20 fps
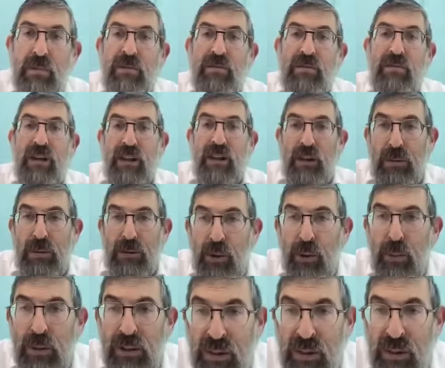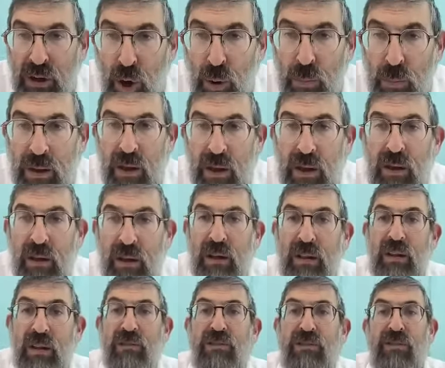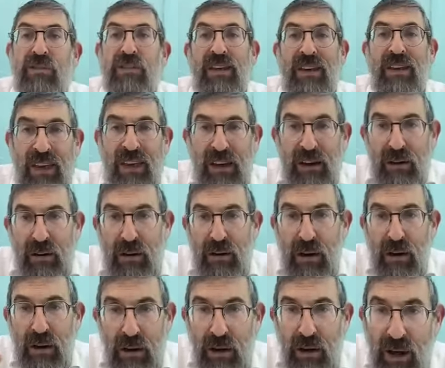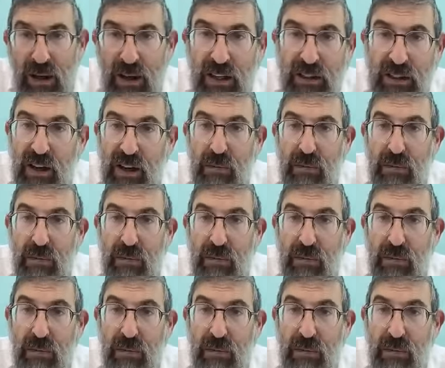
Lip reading: That was number three. And number two was combing the hair,